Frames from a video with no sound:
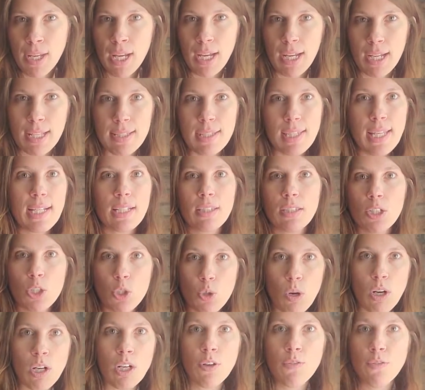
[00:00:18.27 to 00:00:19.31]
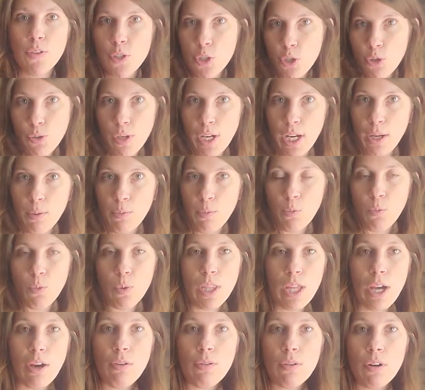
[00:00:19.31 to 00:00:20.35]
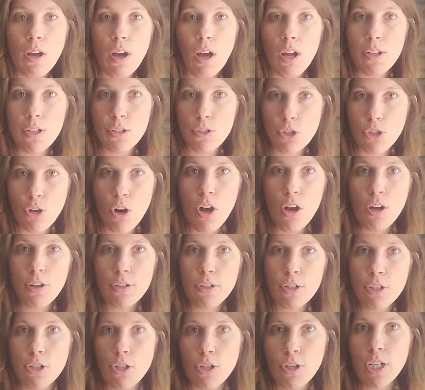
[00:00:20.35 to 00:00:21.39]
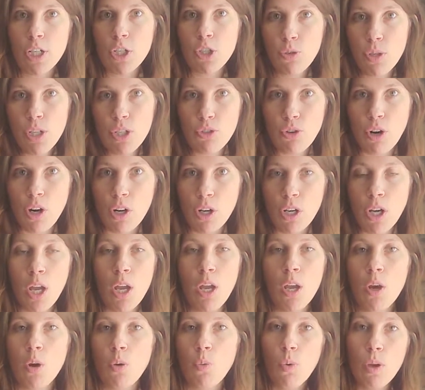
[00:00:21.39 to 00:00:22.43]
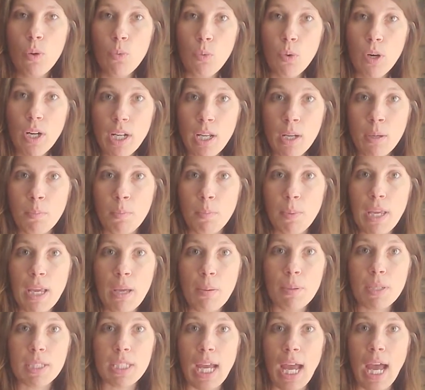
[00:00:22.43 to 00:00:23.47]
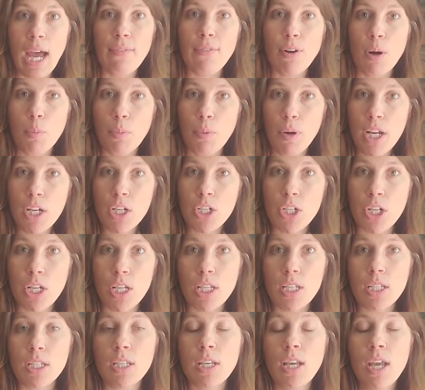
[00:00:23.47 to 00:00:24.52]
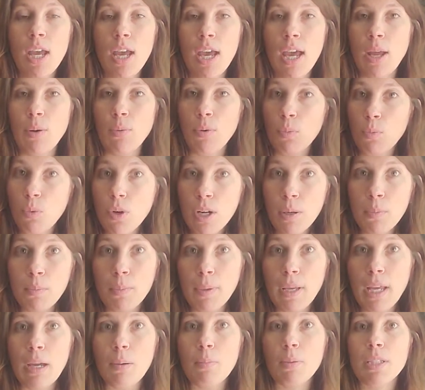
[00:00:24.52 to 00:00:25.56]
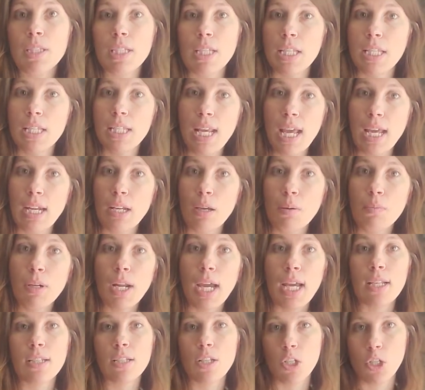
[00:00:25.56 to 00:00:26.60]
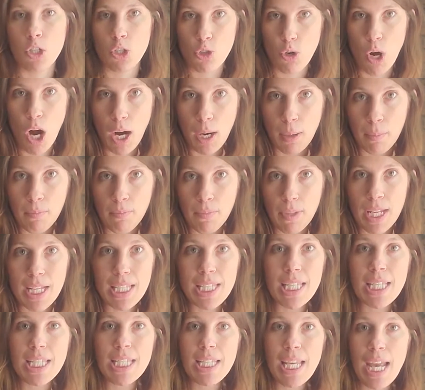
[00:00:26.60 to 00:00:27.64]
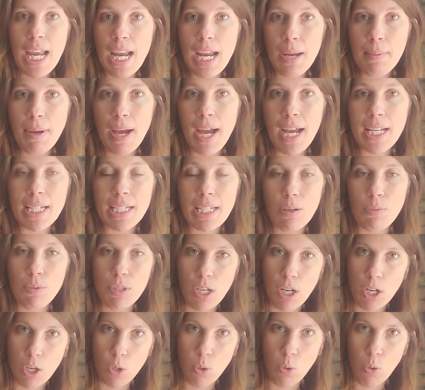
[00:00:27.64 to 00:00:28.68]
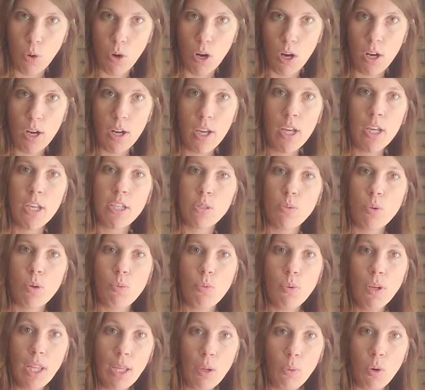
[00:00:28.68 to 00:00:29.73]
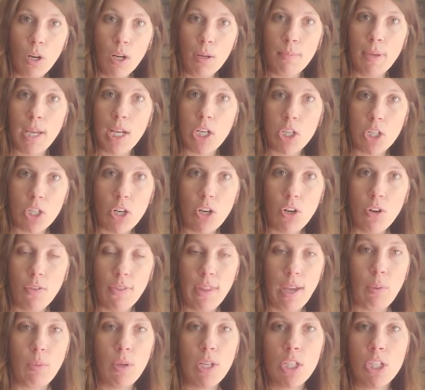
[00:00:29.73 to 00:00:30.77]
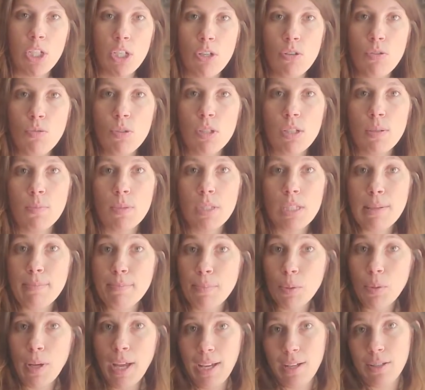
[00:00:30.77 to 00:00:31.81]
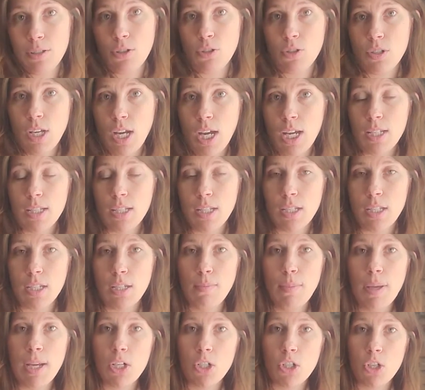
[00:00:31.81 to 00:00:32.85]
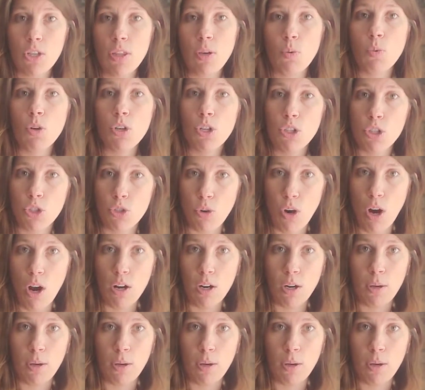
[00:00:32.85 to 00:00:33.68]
It's like the trunk of a tree. Without a strong, sturdy tree trunk, we wouldn't be able to have our branches and we wouldn't be able to stand up nice and strong. It's the same idea with our core. So we really want to make sure that we do some simple exercises to make sure that we're strong.